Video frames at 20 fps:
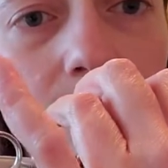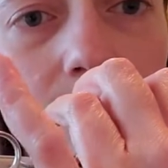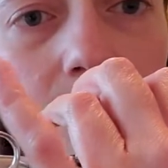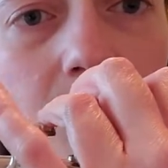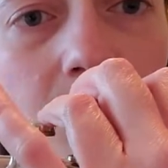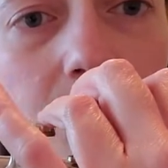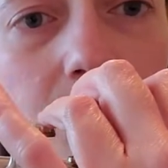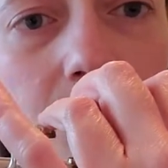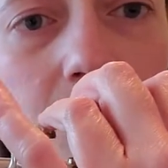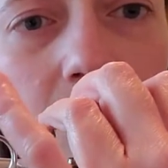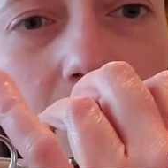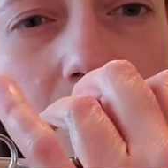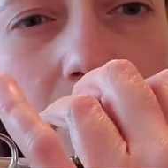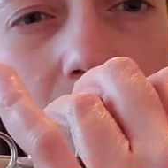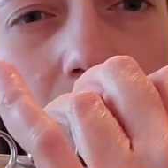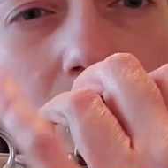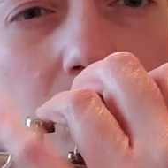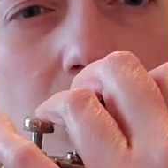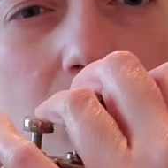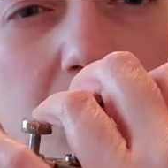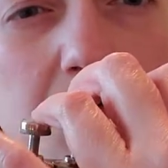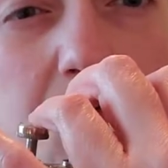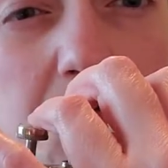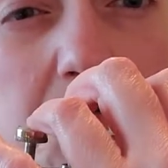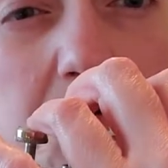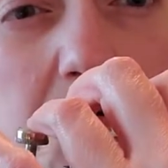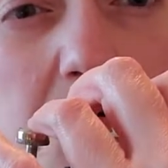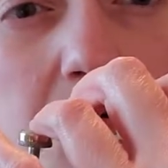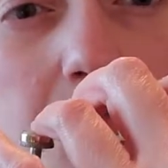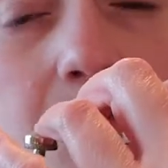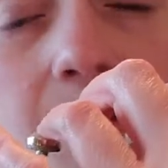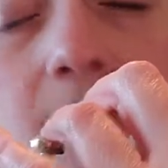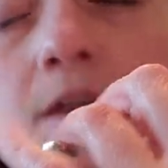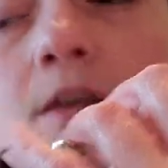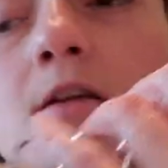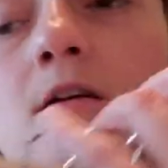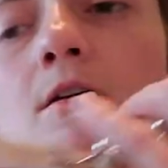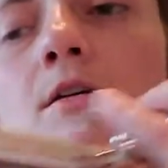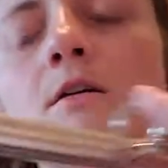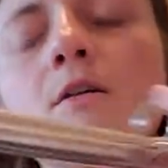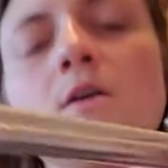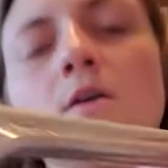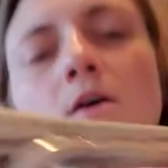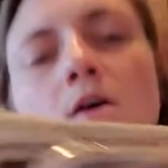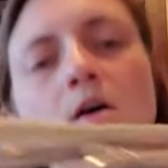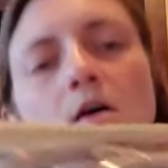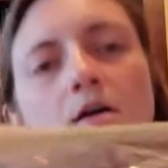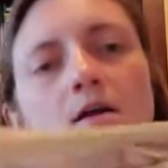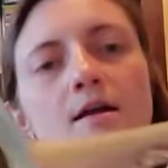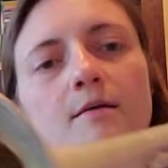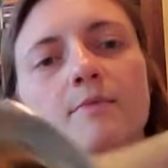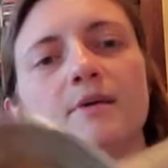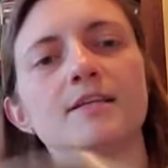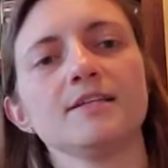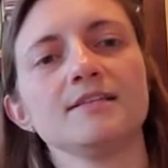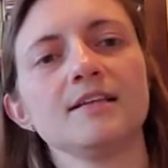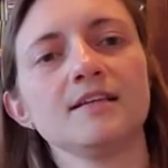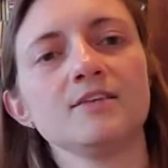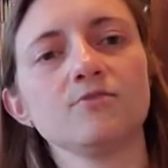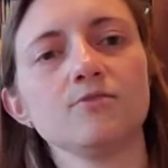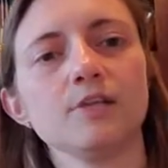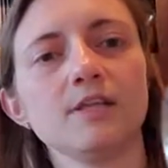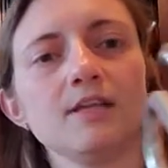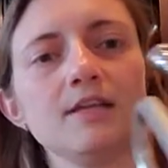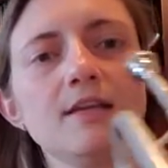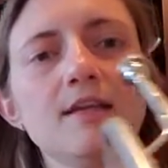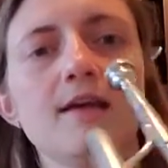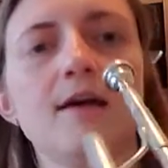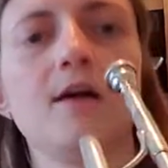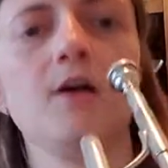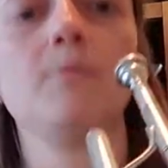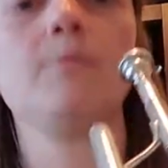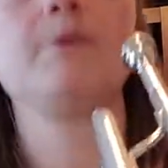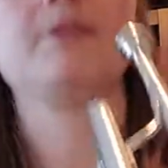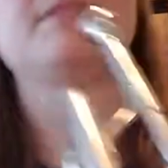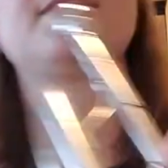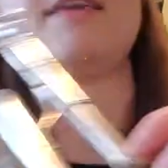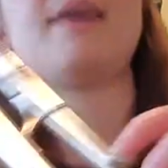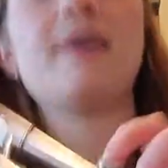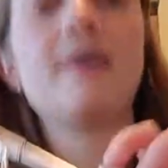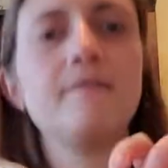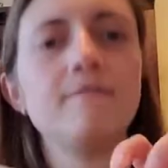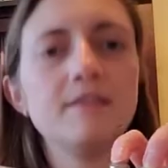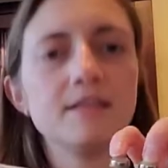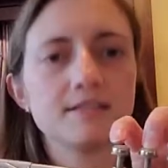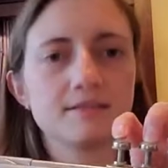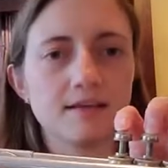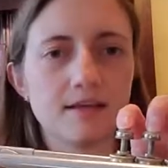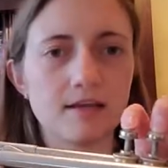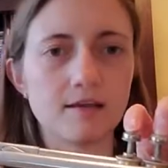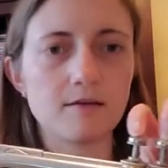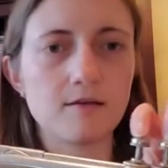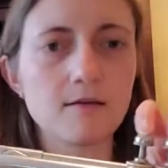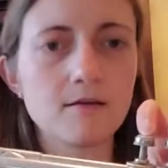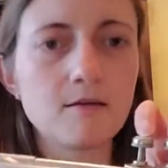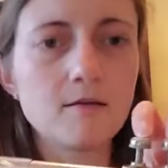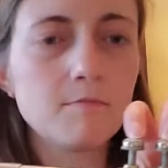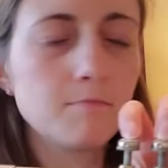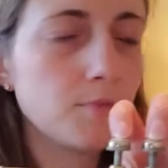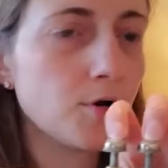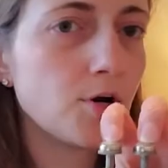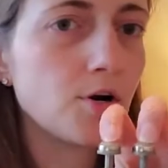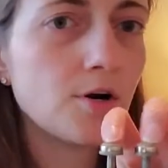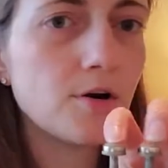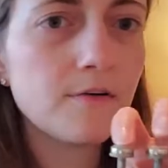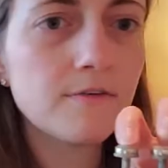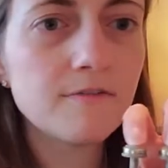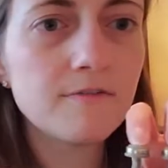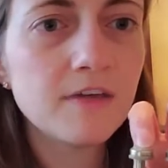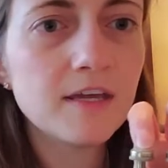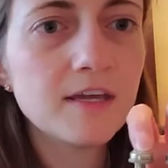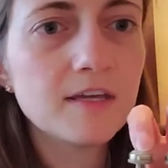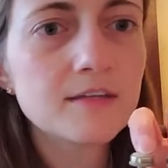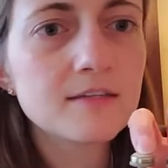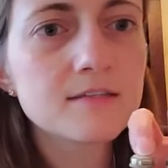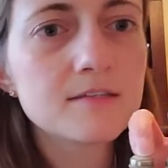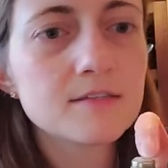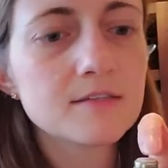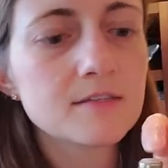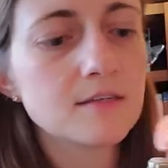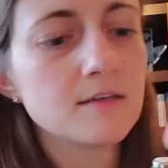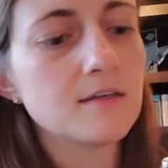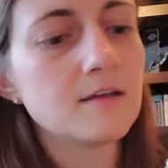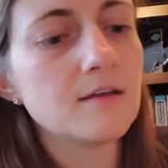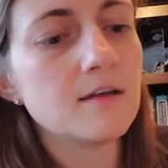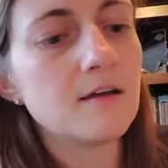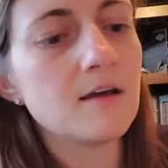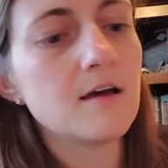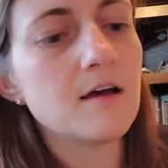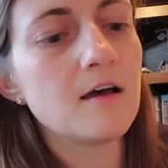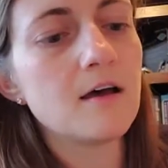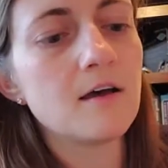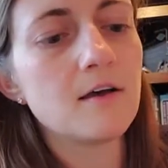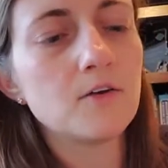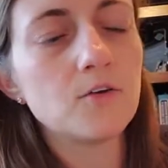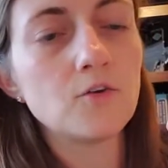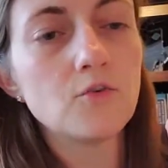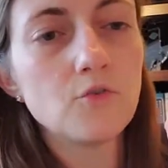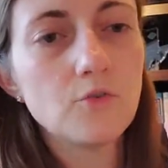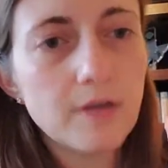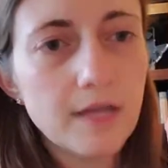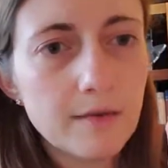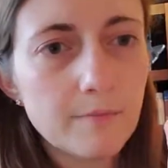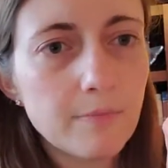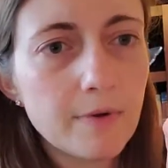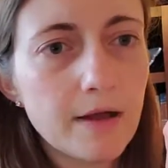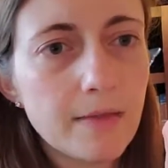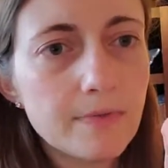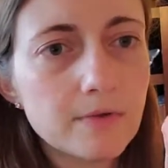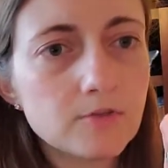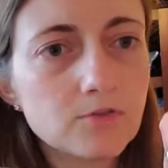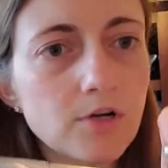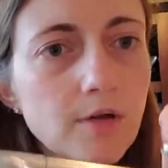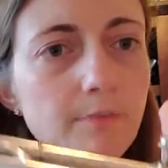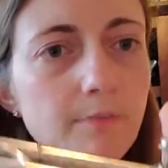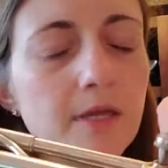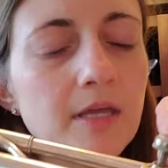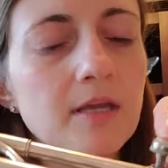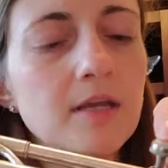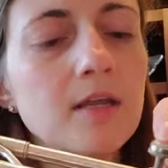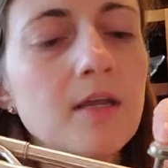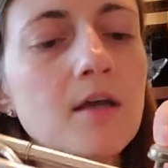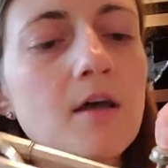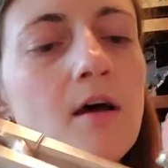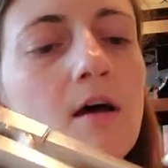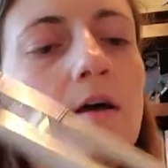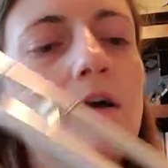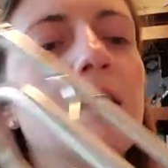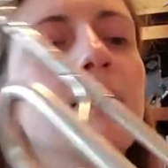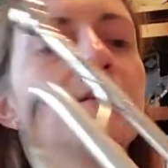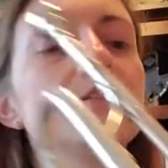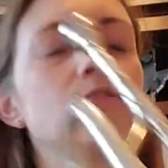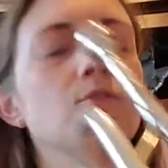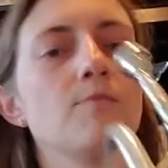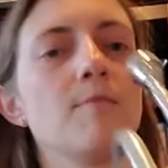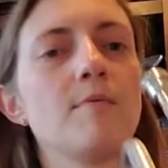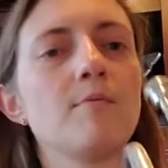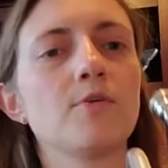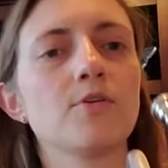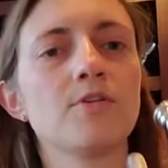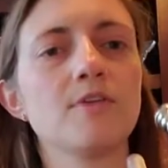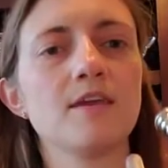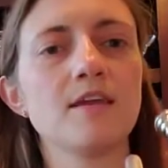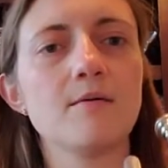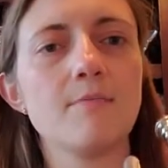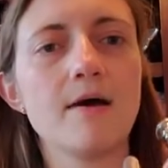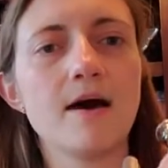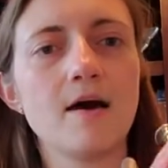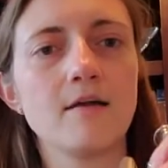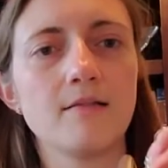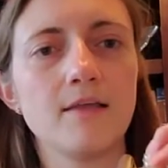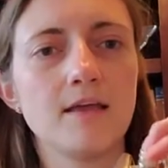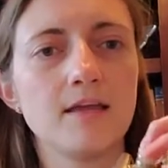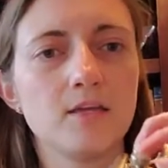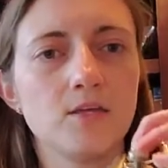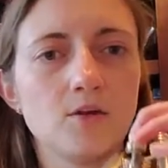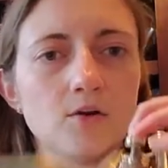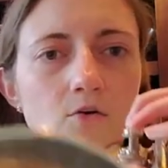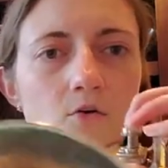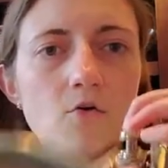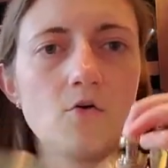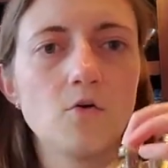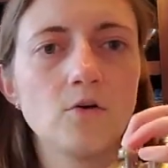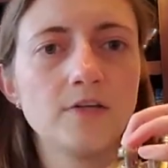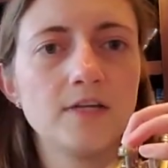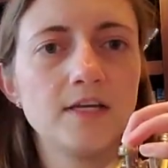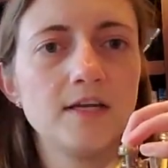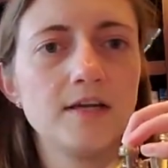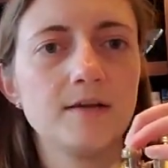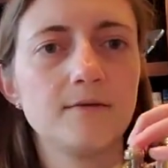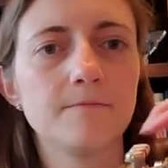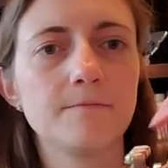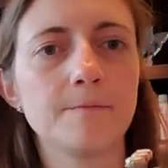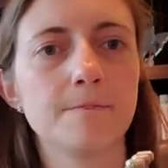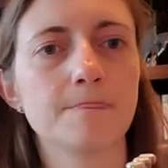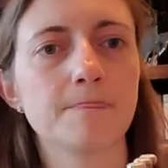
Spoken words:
my pinky rests right up here. All right, because that's really going to help us have this like perfect grip on the trumpet. All right, so remember, think about like you're holding